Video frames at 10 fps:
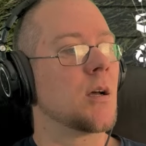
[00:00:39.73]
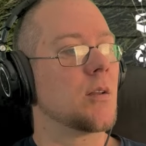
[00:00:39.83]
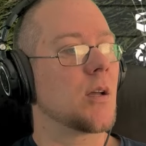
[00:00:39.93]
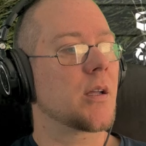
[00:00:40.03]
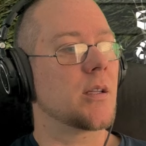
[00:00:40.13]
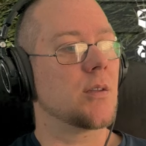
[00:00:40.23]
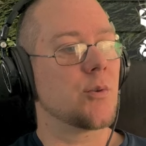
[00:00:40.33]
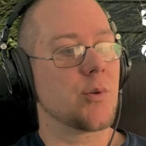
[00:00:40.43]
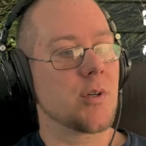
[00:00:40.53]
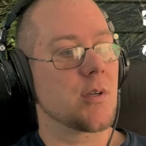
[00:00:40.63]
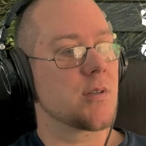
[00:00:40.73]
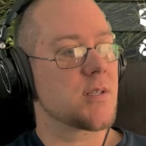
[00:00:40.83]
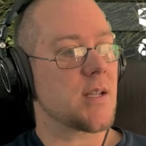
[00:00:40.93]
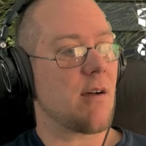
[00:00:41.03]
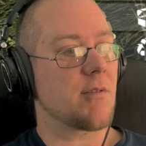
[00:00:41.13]
lucky looter,
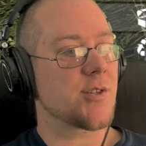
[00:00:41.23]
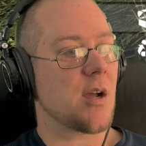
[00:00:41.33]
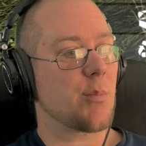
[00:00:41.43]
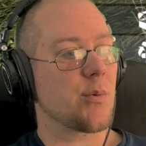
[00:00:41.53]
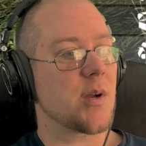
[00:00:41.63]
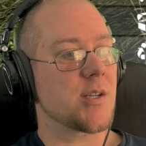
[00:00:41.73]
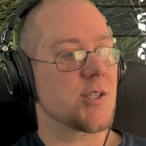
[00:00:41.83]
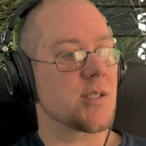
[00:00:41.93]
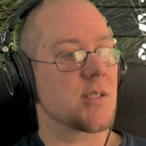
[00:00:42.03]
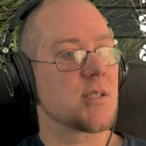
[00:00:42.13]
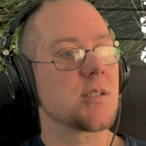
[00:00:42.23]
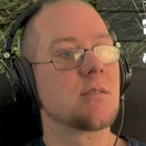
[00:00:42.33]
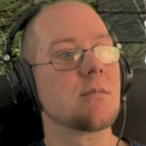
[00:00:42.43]
salvage operations.